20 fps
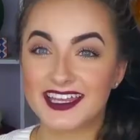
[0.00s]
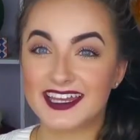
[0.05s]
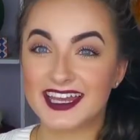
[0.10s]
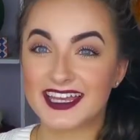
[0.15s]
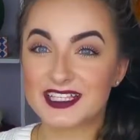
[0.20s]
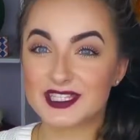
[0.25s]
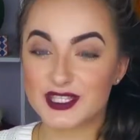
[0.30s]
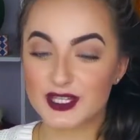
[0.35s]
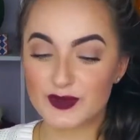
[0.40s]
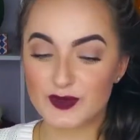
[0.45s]
the
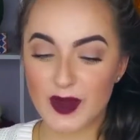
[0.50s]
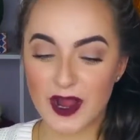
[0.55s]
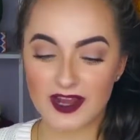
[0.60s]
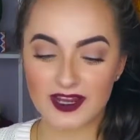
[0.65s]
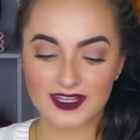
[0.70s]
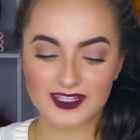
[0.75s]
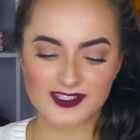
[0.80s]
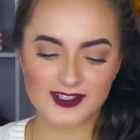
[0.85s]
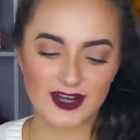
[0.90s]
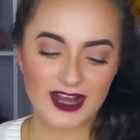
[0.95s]
next two
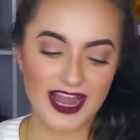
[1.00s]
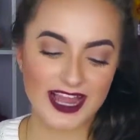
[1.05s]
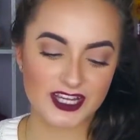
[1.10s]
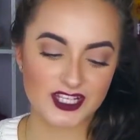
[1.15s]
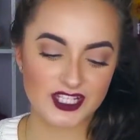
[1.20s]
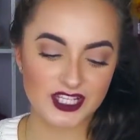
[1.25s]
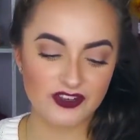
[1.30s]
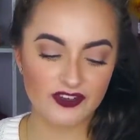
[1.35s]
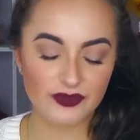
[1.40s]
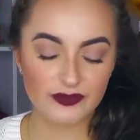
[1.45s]
products are
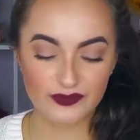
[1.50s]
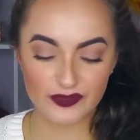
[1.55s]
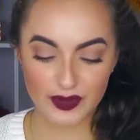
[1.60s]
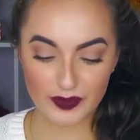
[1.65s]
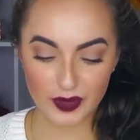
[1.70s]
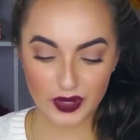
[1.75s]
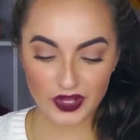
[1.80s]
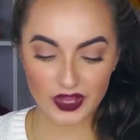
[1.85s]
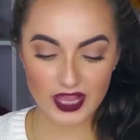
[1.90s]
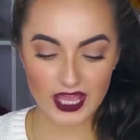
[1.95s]
actually from
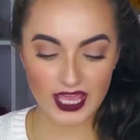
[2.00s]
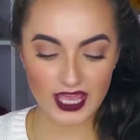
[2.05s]
Rimmel,